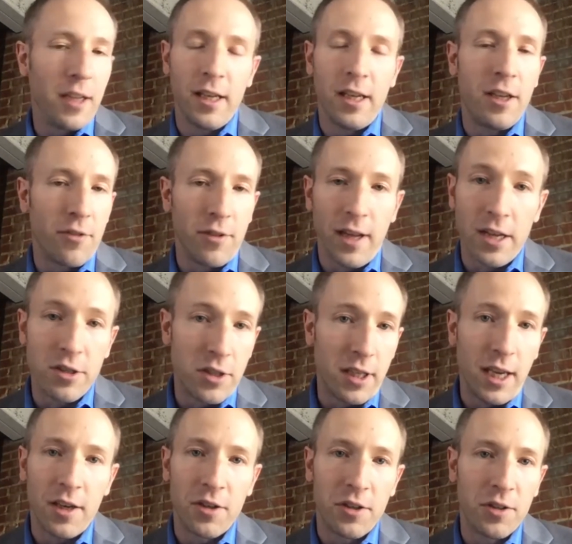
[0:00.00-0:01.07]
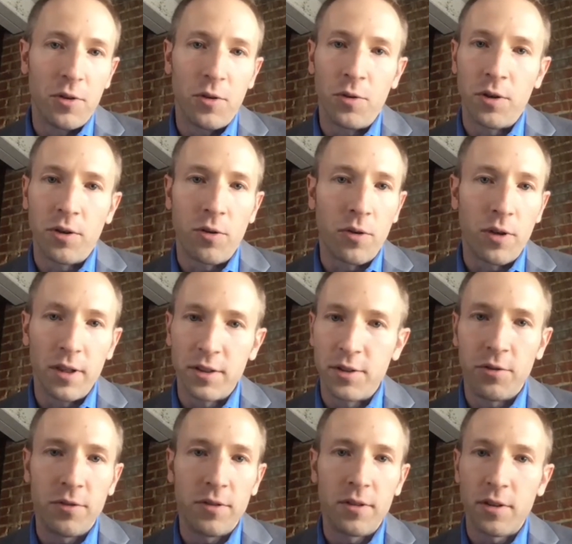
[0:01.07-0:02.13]
an educator or a
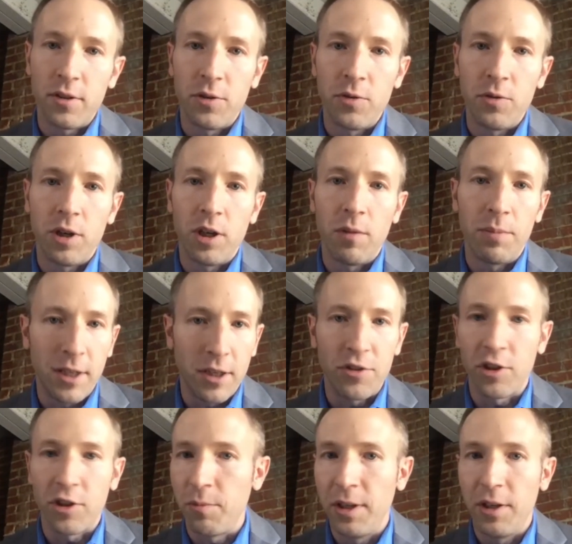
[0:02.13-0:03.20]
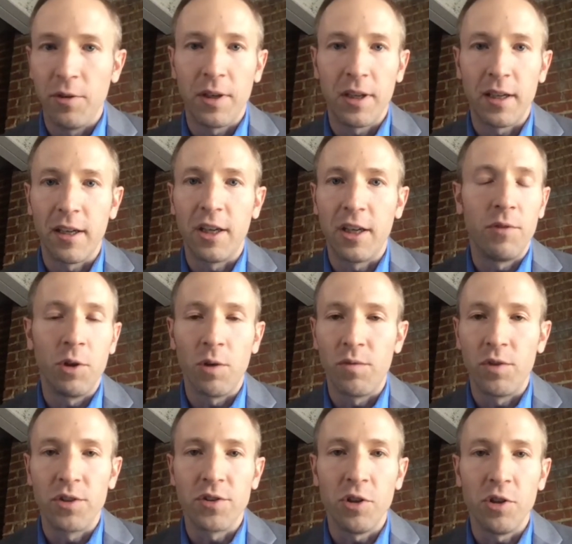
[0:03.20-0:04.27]
student who potentially could be doing an interview over
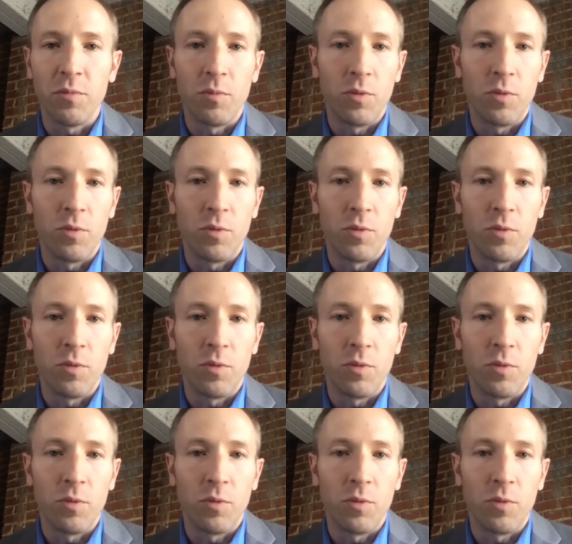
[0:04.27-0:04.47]
Zoom,